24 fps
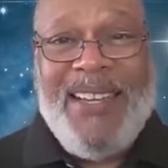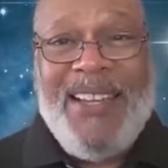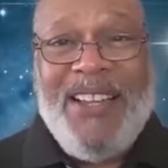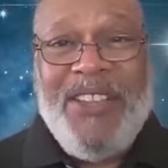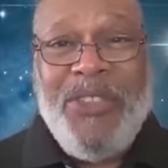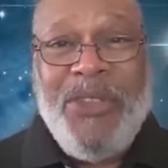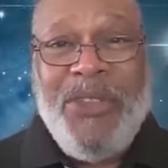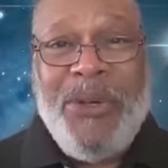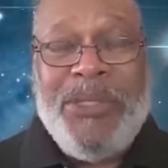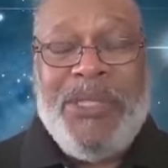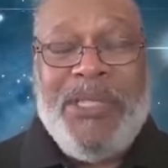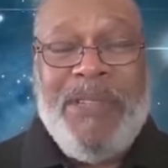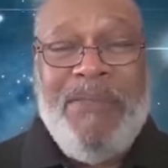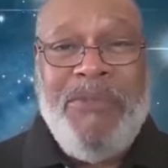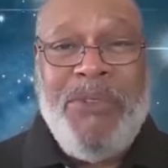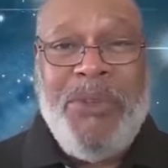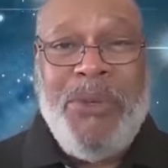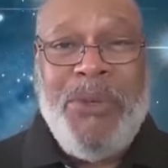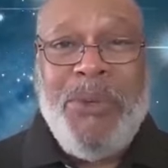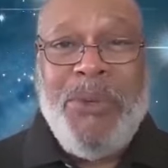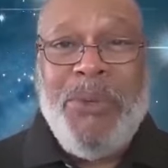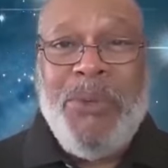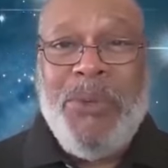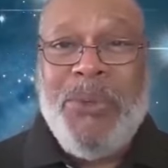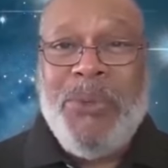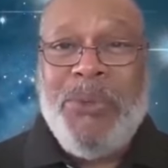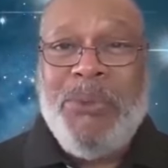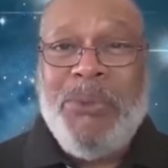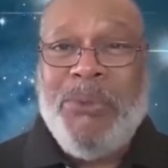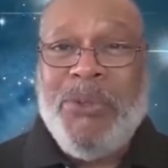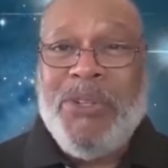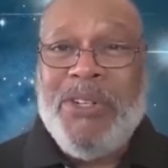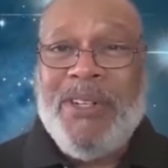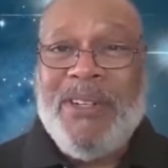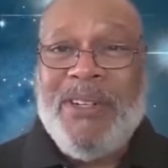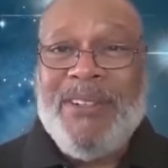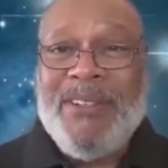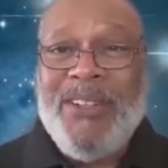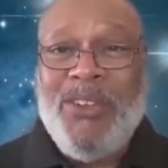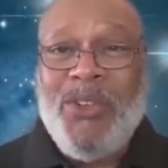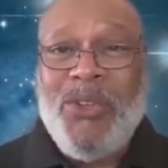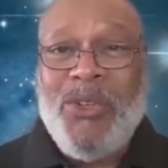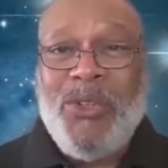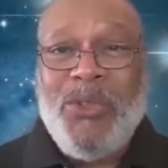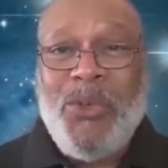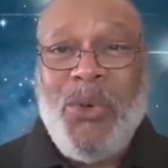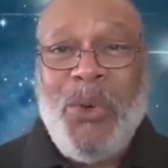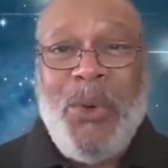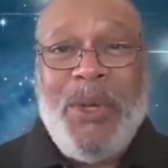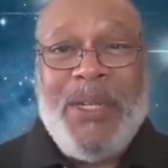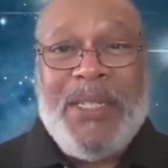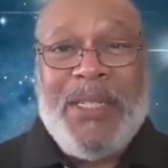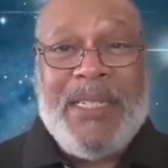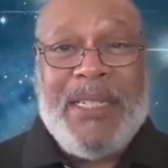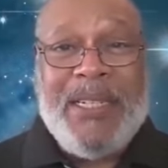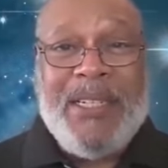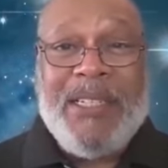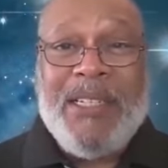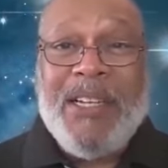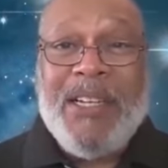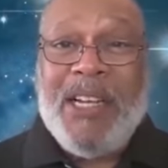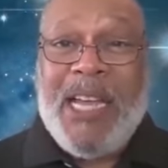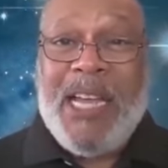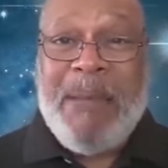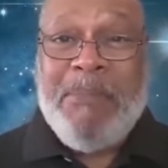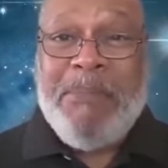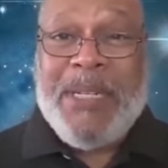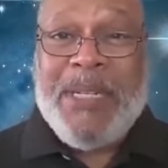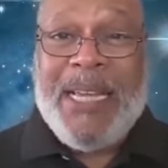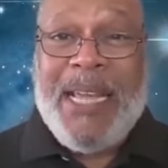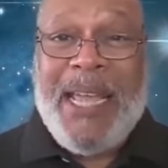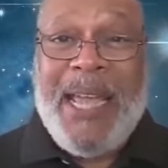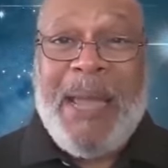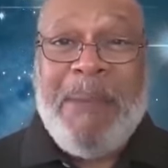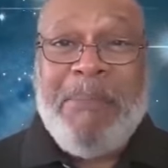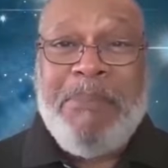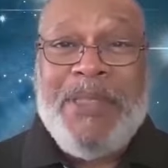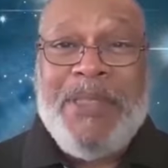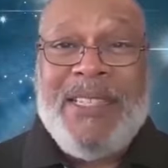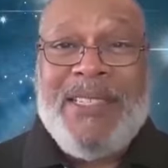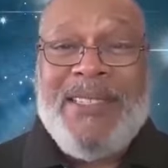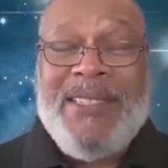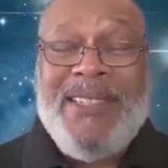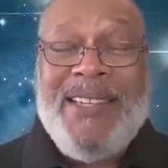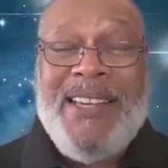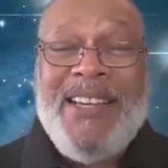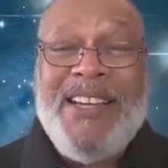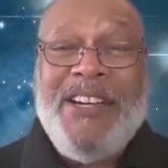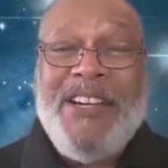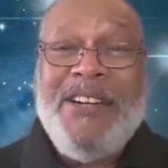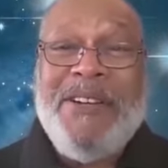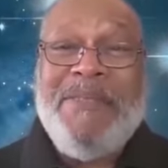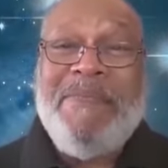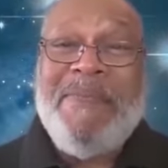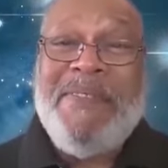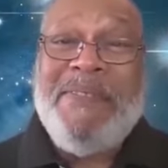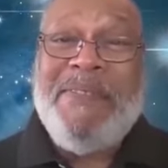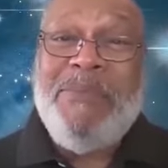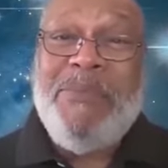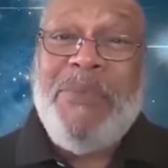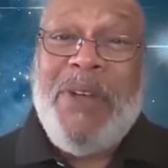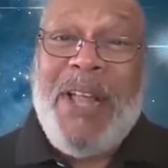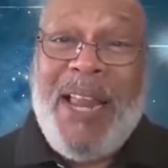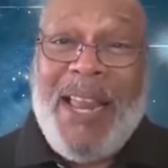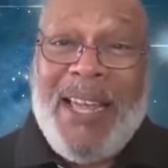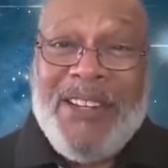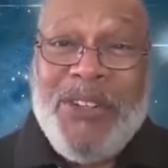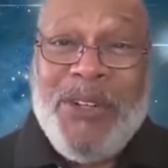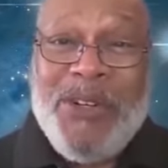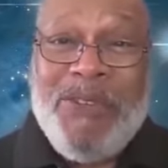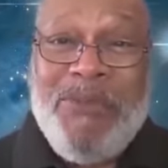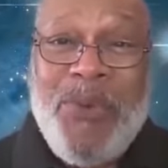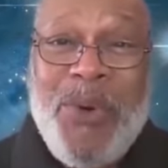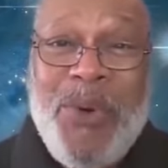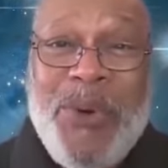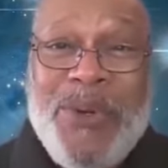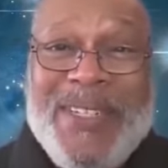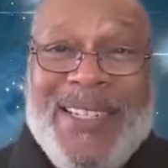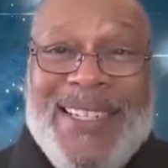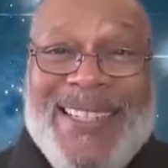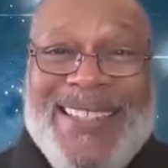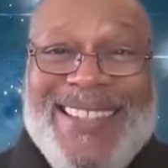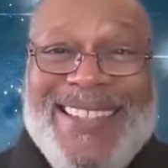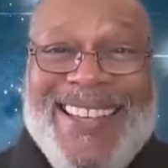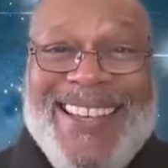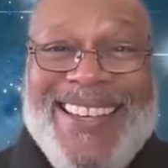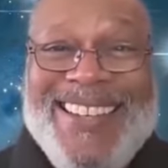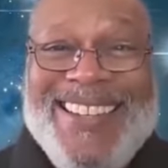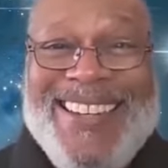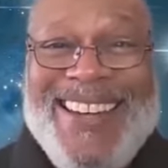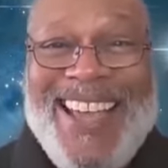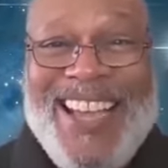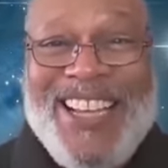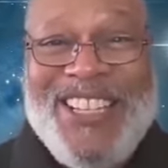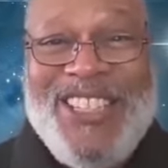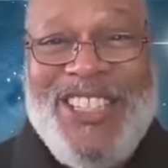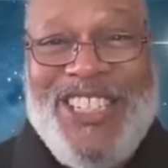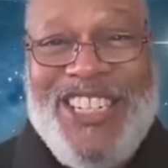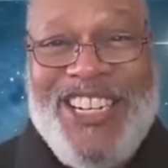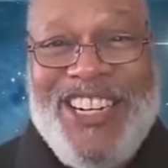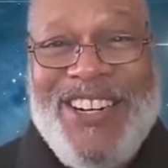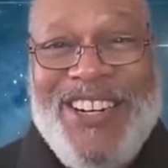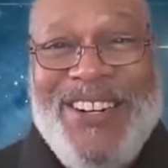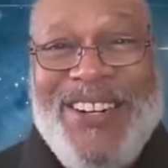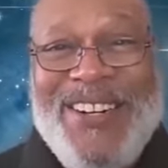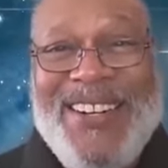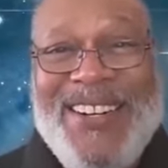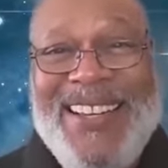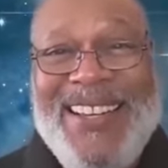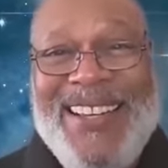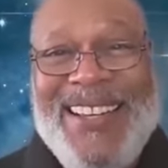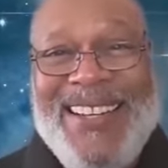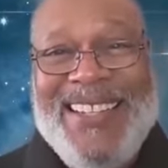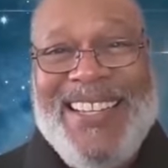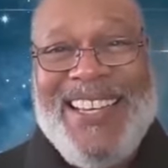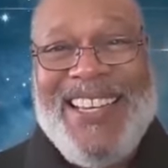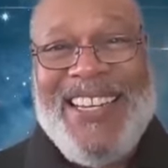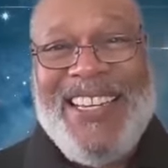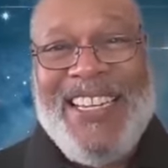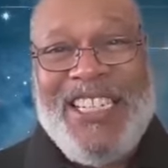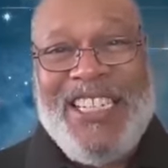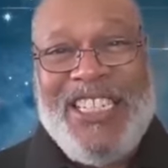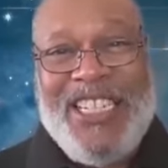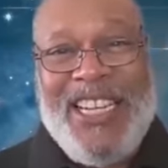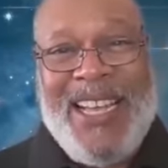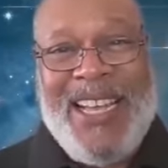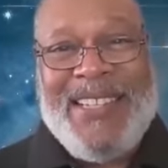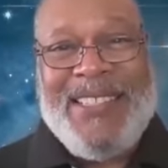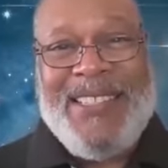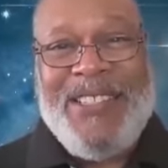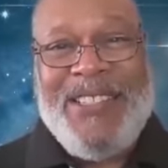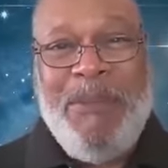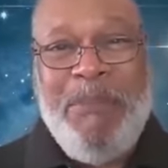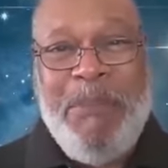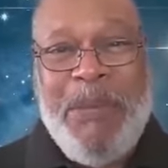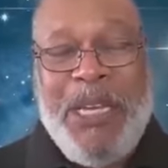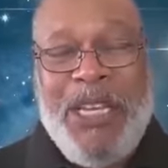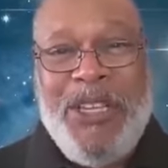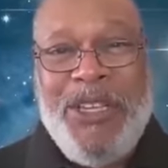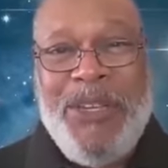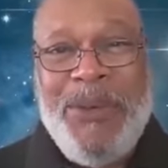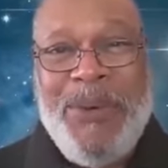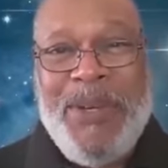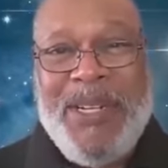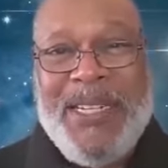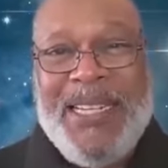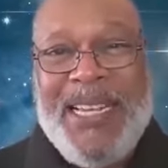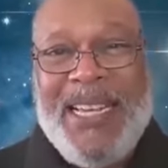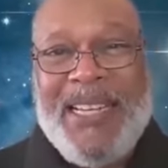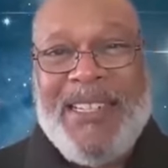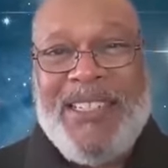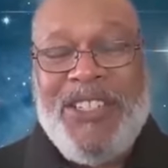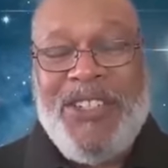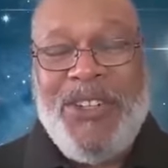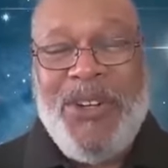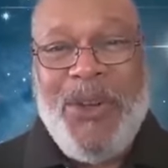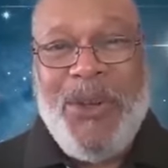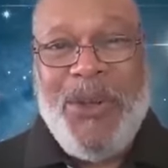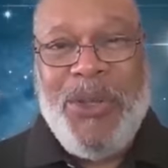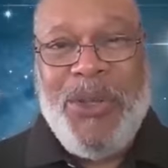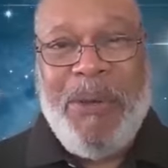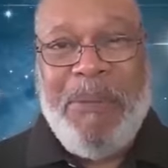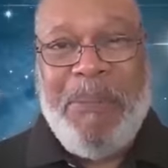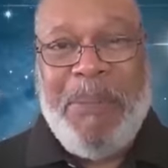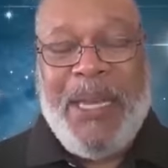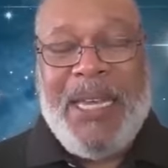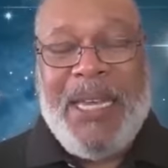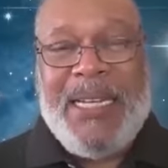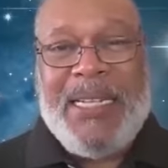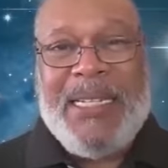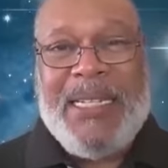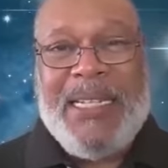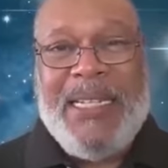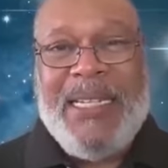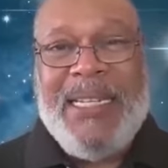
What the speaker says: Those of you who were going to come to camp this year, well, I look forward to seeing you next year, getting a chance to meet you and get to know you a bit.